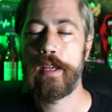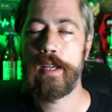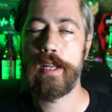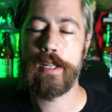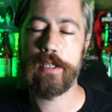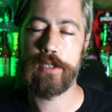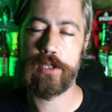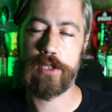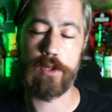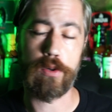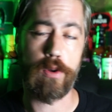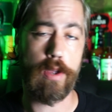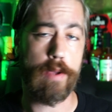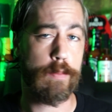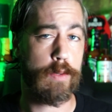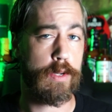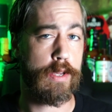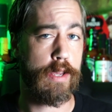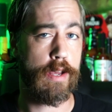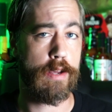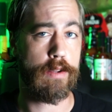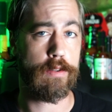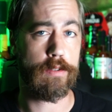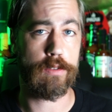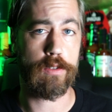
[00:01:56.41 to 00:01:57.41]
Instagram
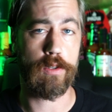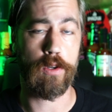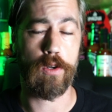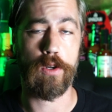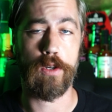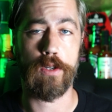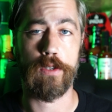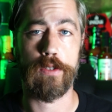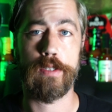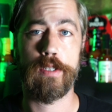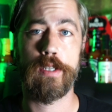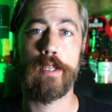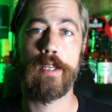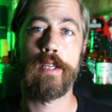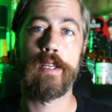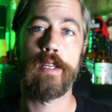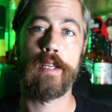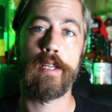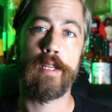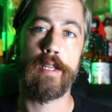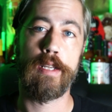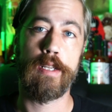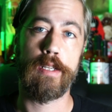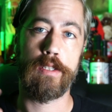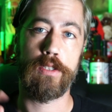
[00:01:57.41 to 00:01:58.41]
account called
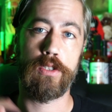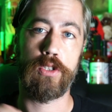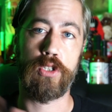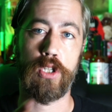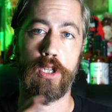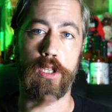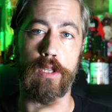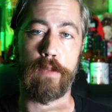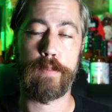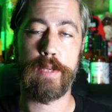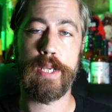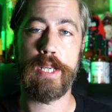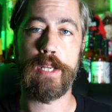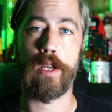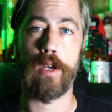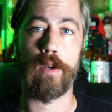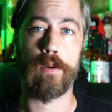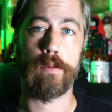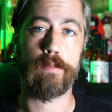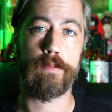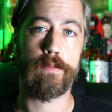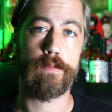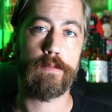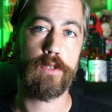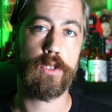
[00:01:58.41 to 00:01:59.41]

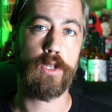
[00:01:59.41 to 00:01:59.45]
Chilipino.